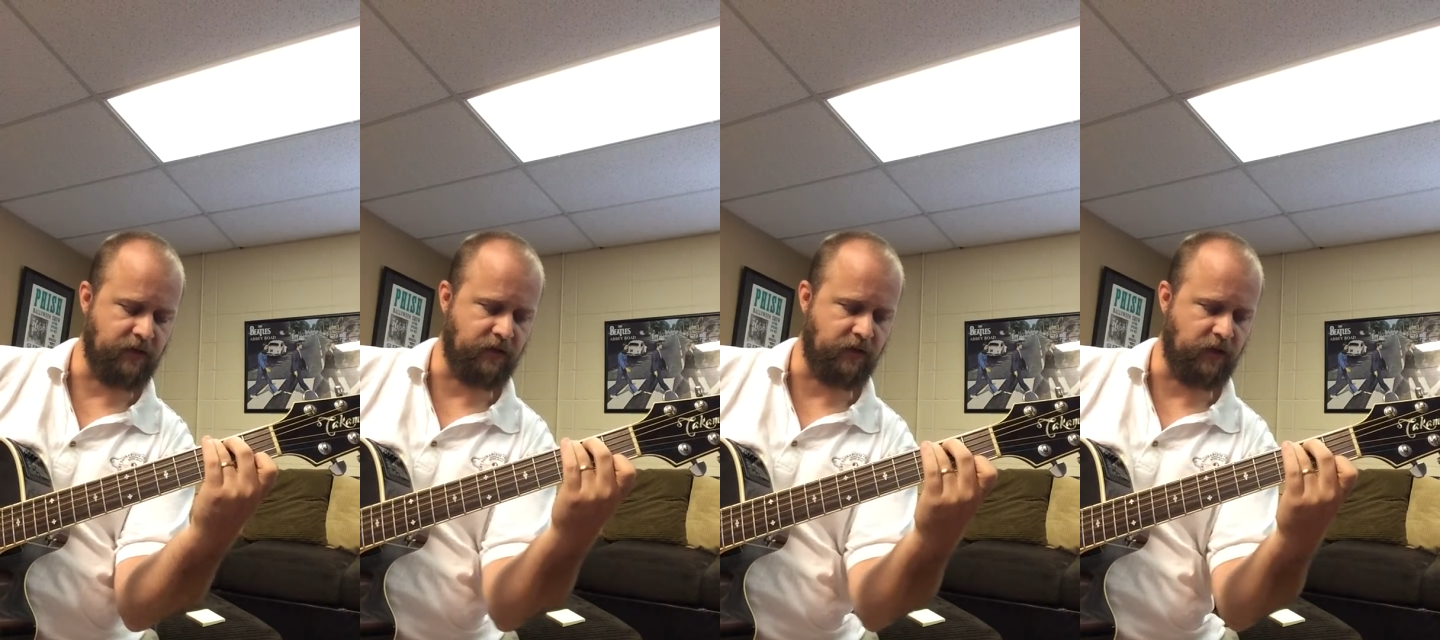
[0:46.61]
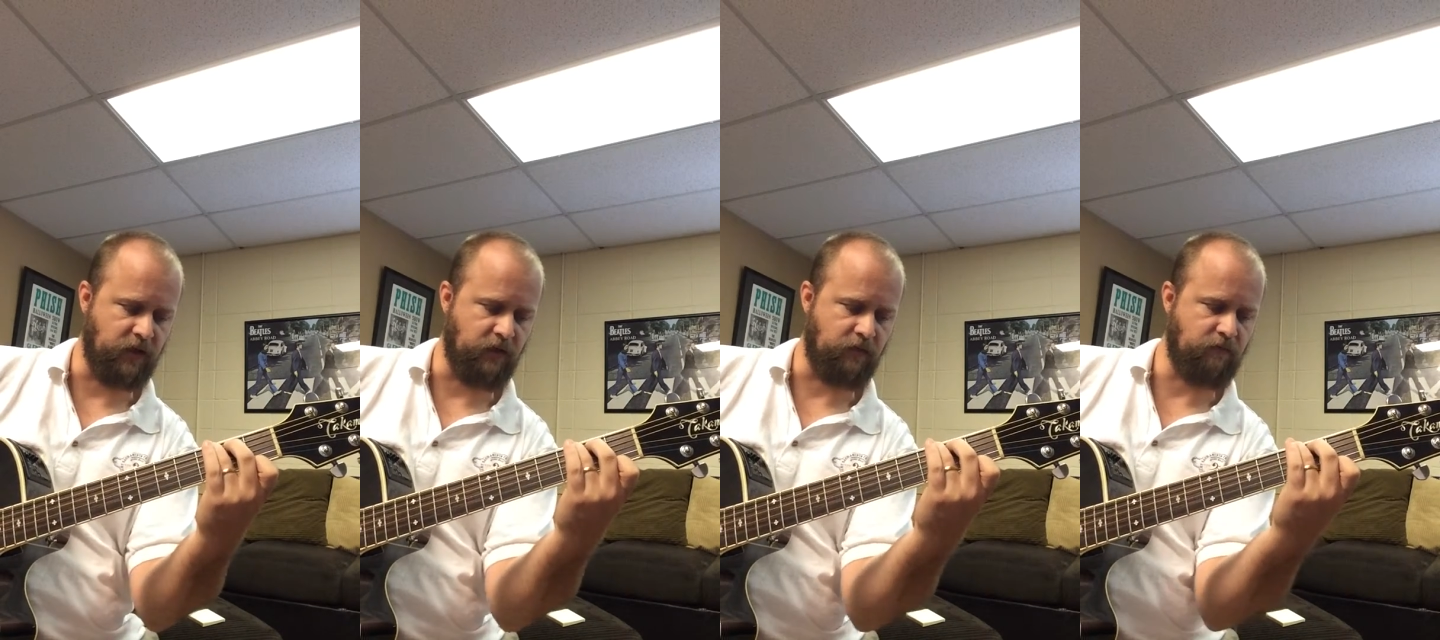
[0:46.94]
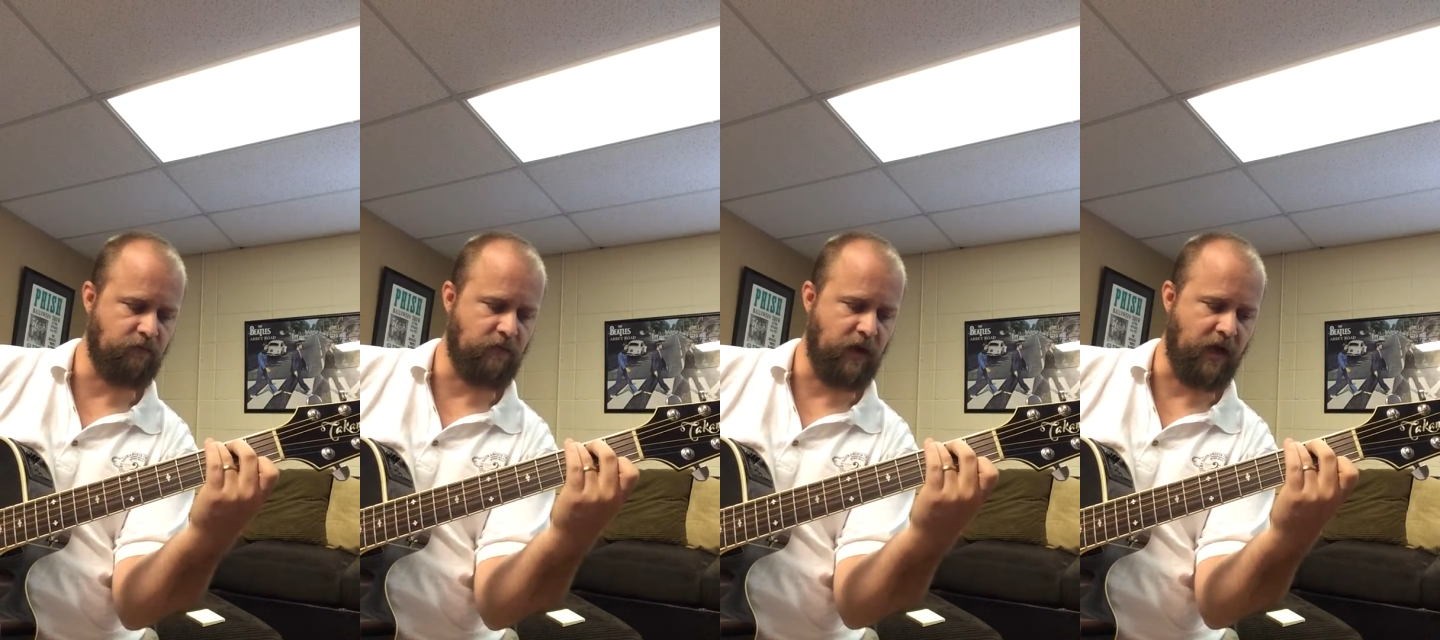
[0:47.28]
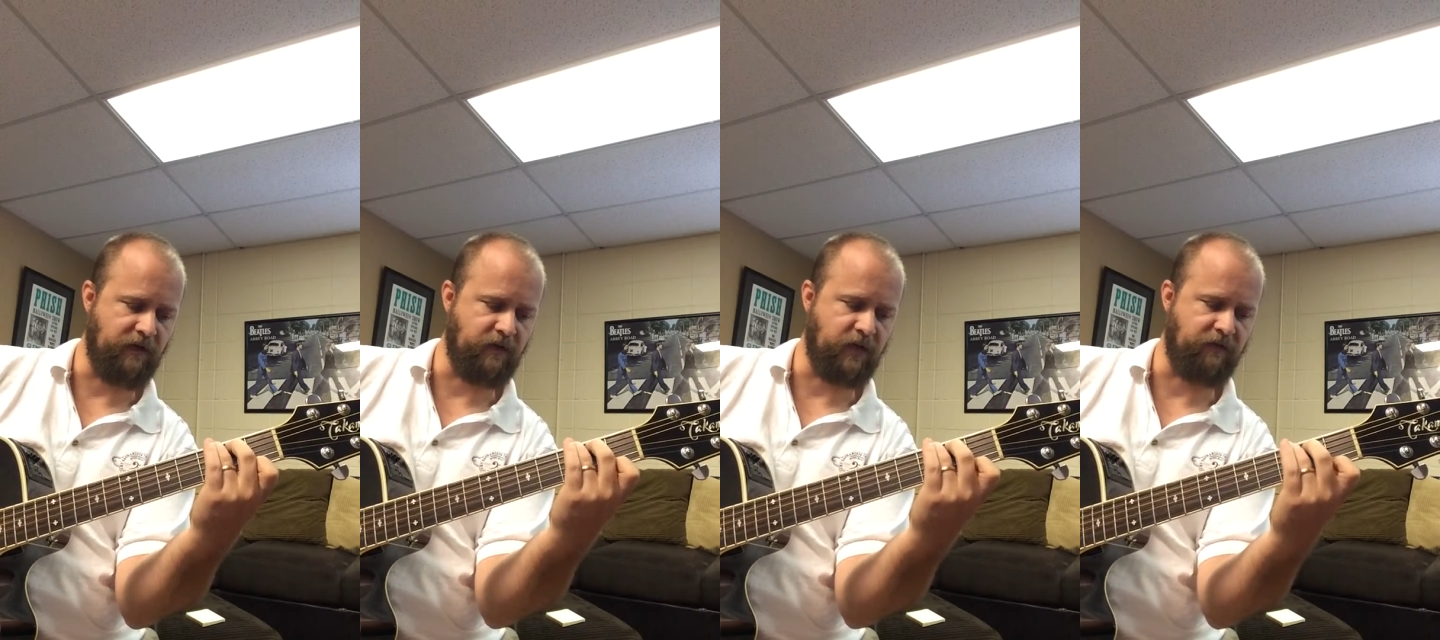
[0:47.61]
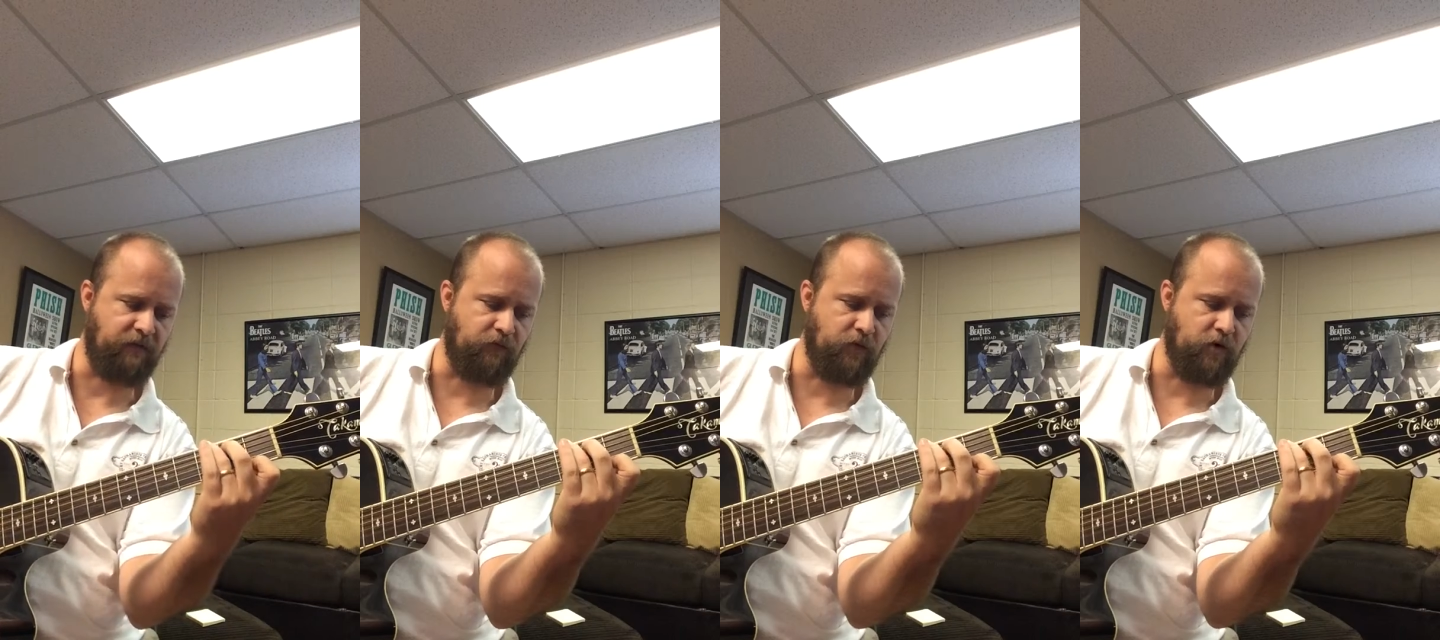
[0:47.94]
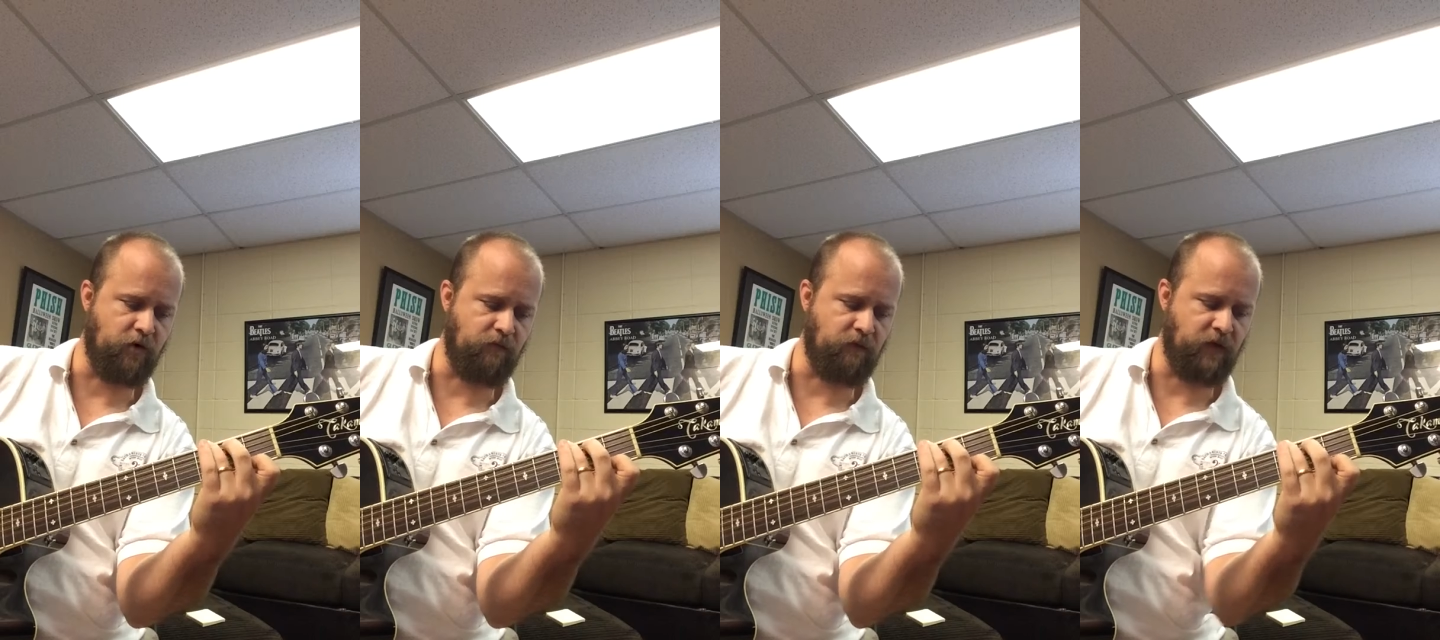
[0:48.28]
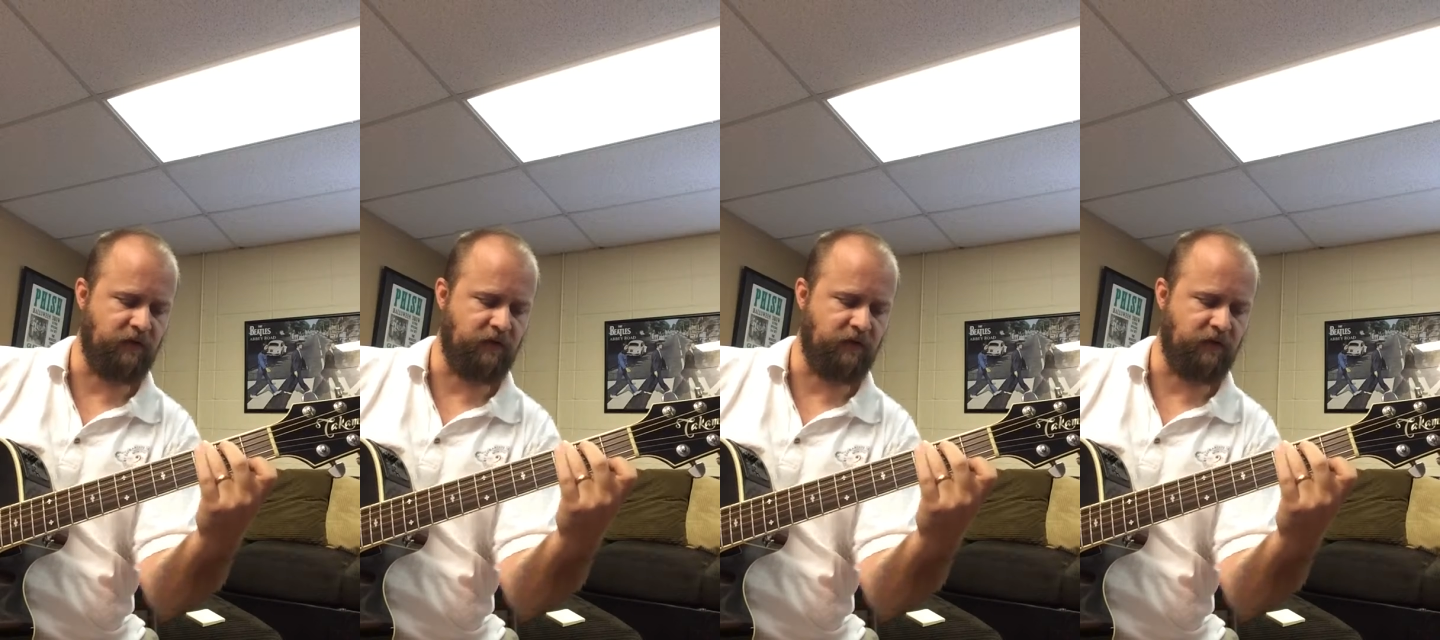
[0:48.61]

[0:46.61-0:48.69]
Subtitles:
so that you have enough room.